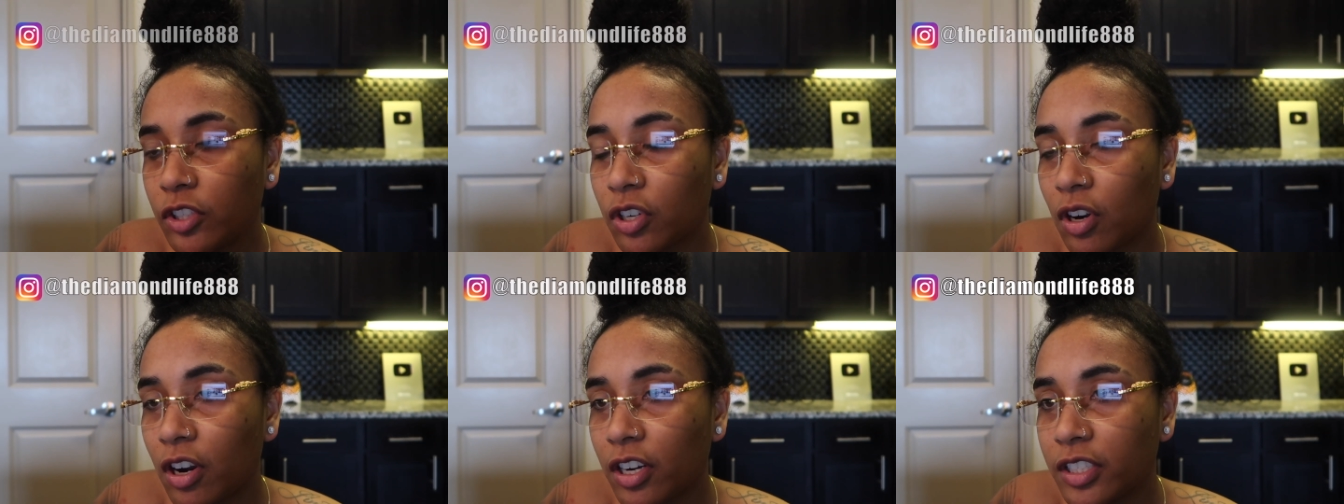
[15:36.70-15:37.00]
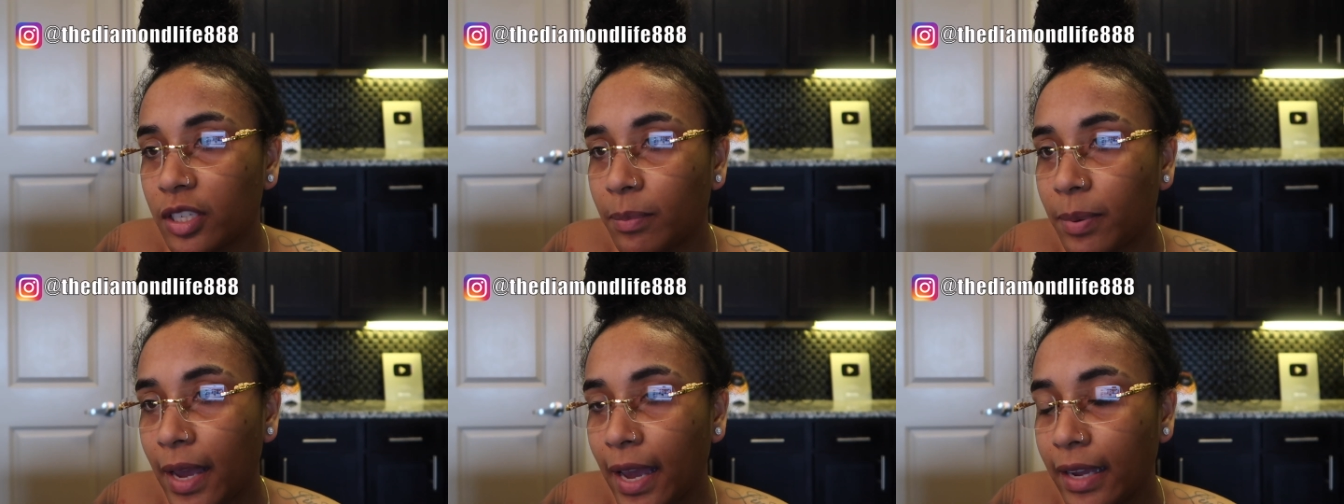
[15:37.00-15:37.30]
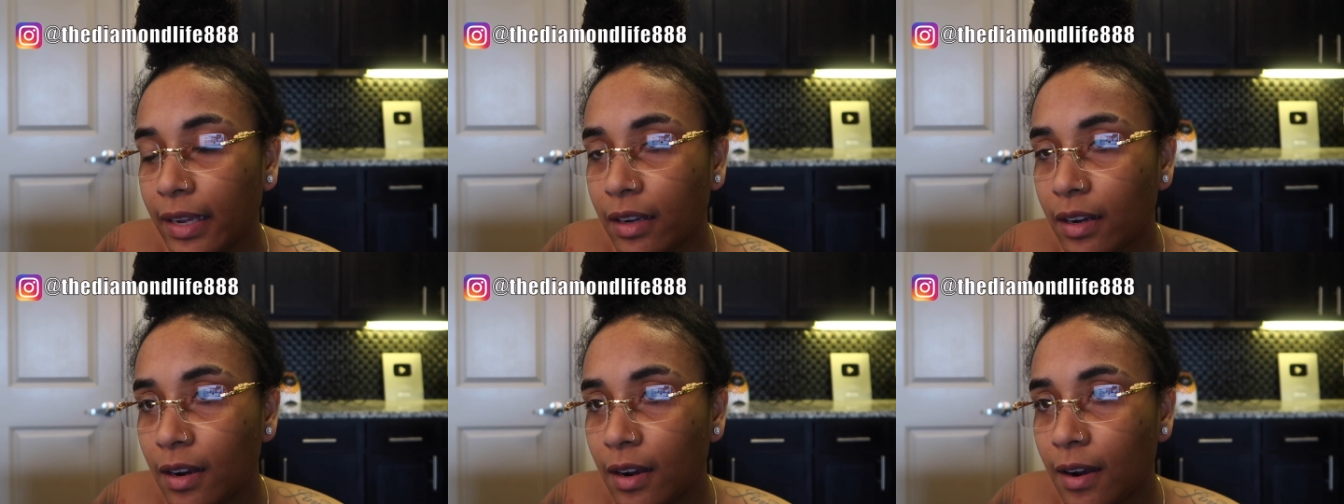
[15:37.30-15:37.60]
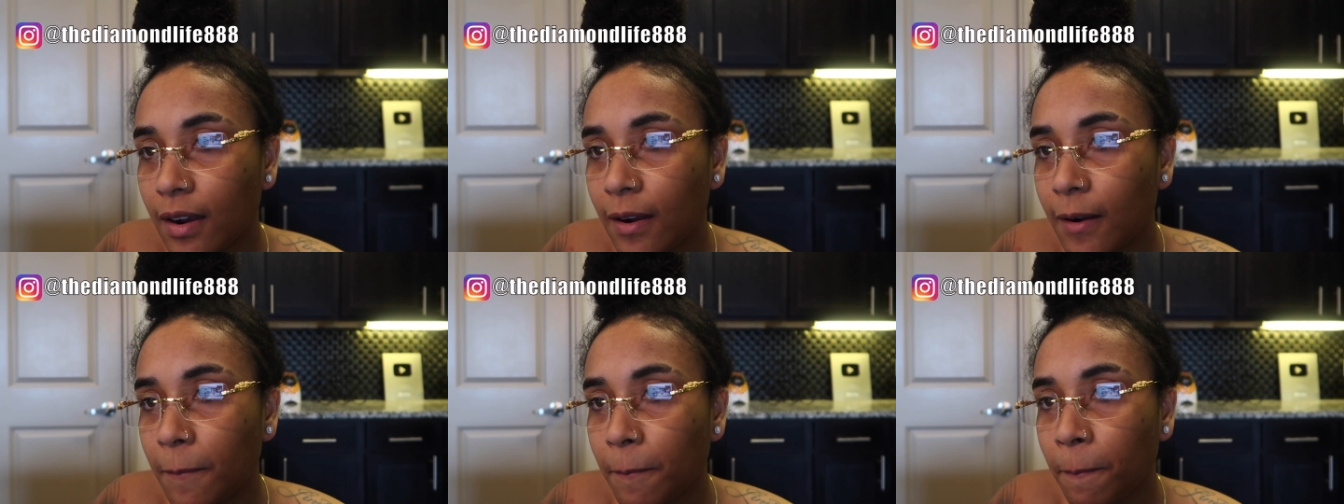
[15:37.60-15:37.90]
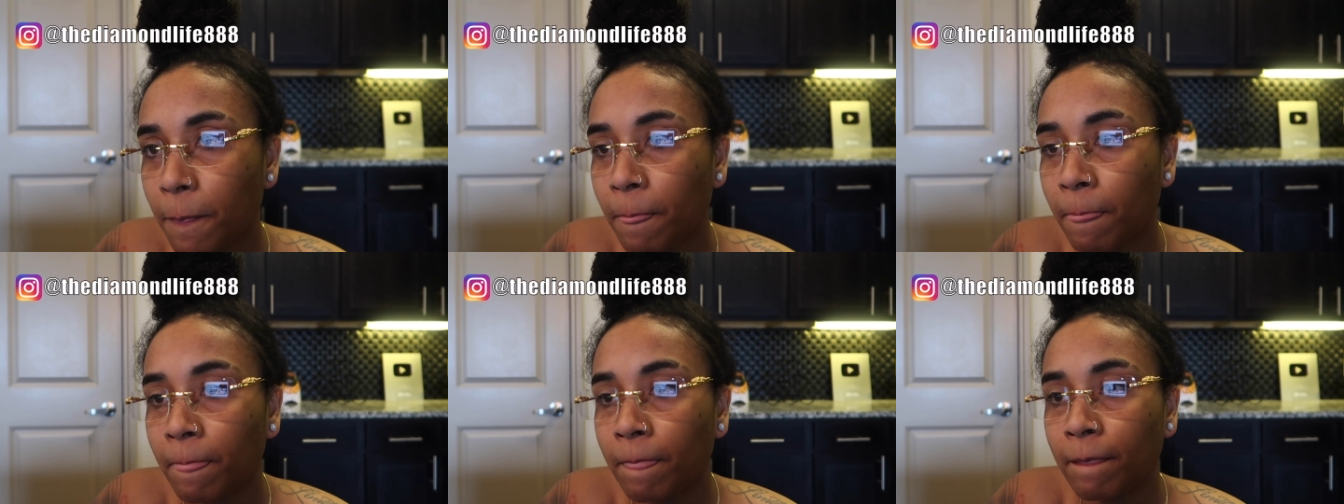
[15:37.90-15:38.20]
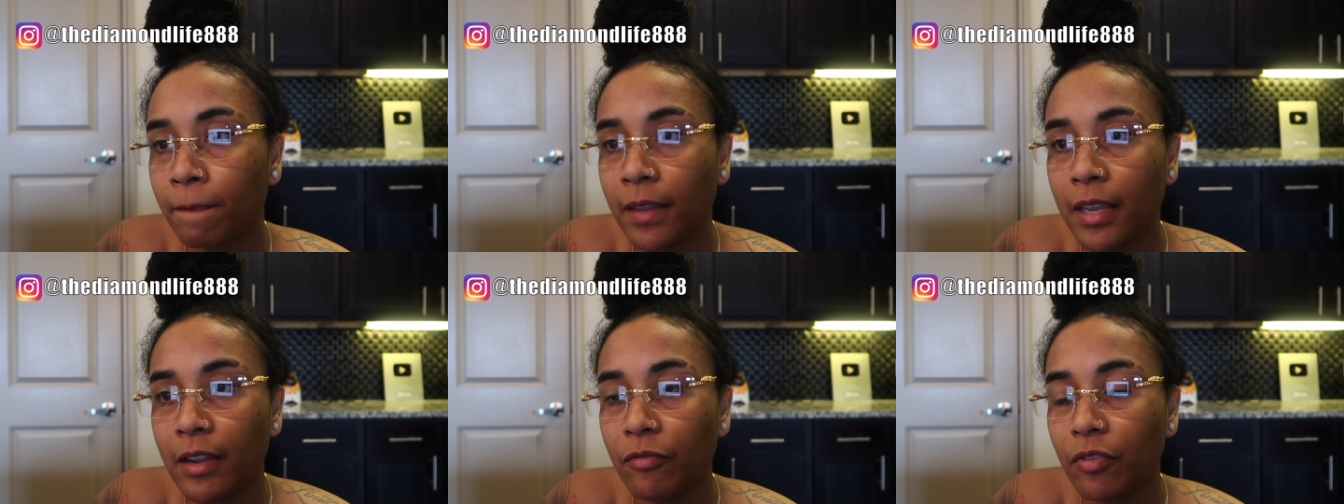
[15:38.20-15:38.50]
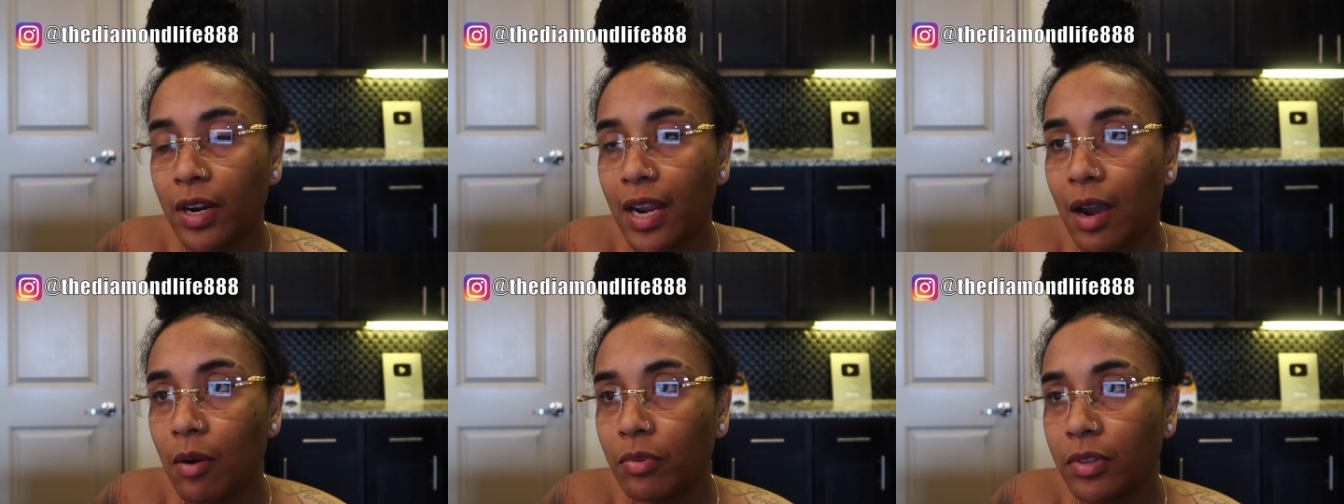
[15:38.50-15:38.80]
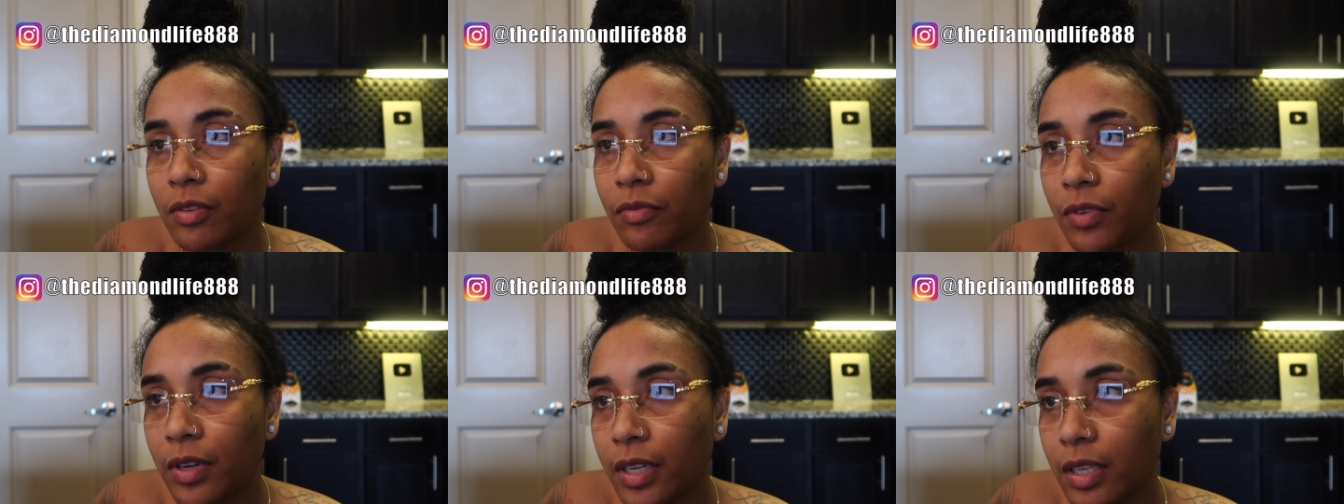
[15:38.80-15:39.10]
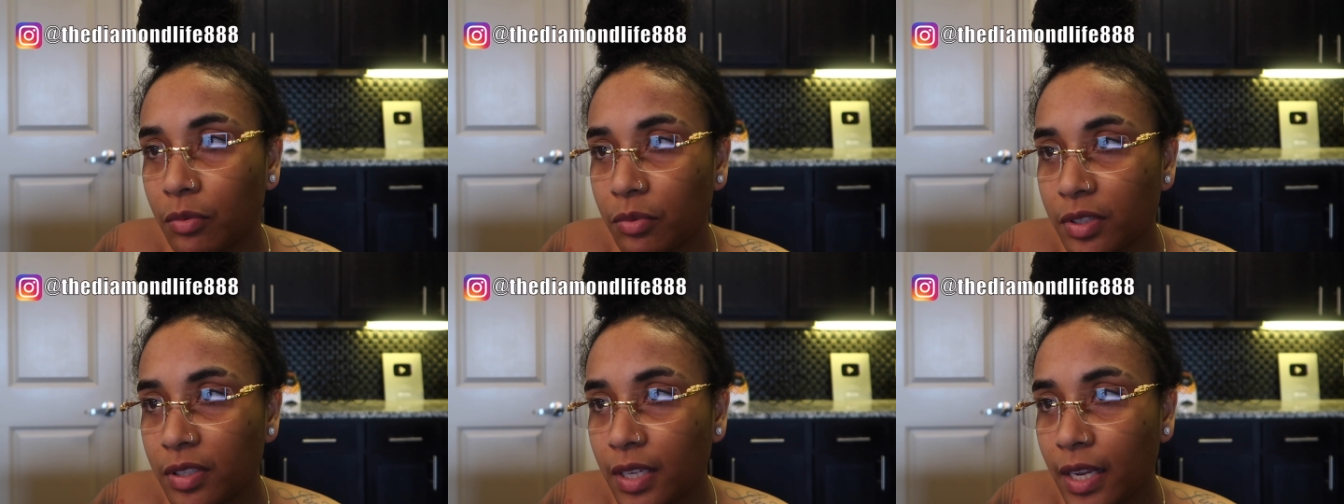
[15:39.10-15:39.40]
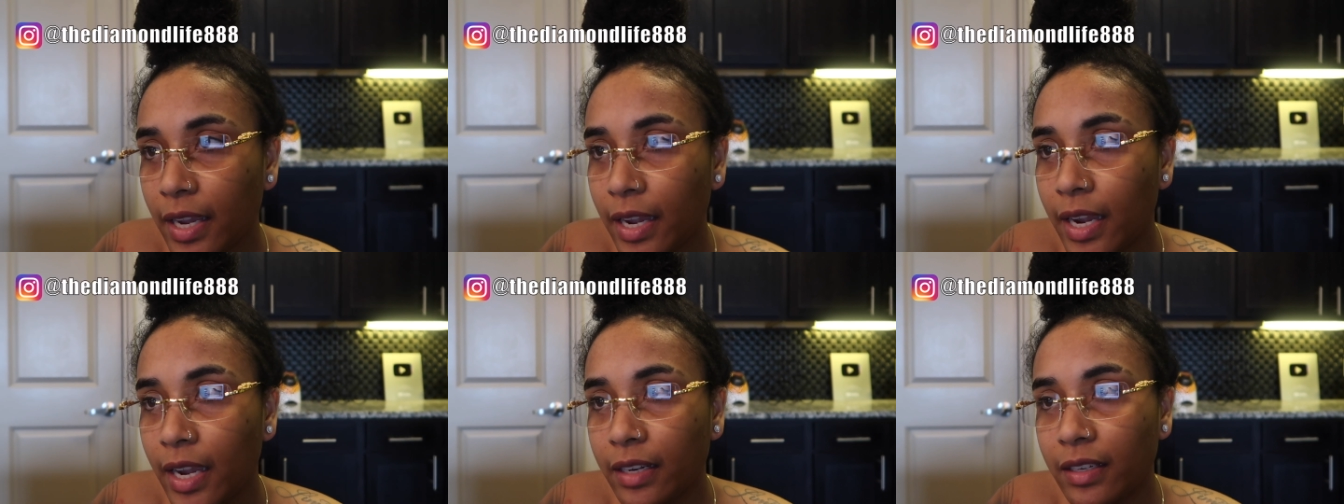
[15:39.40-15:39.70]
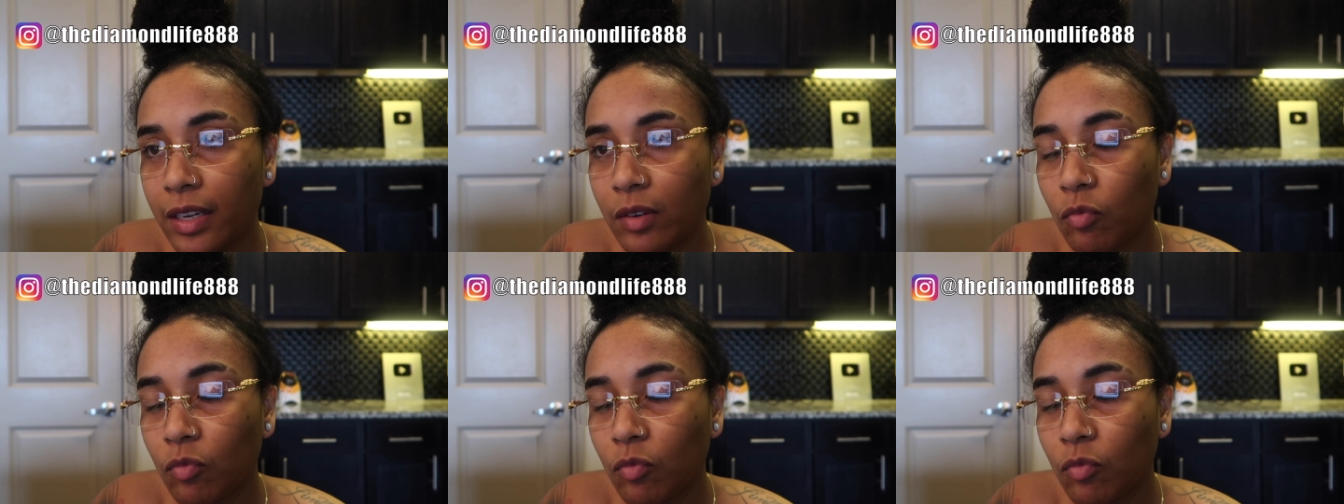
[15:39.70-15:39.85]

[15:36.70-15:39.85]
he charged it back up, he forgot what the fuck he was saying,